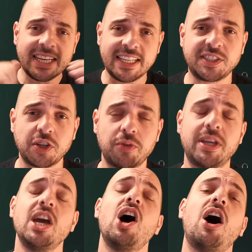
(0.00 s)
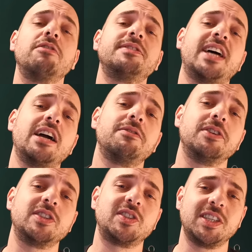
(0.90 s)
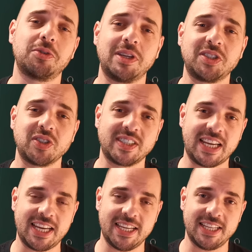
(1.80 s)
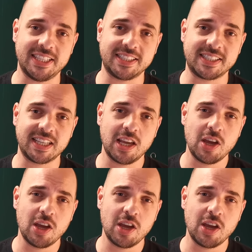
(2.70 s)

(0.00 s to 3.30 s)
history of diverse secret societies,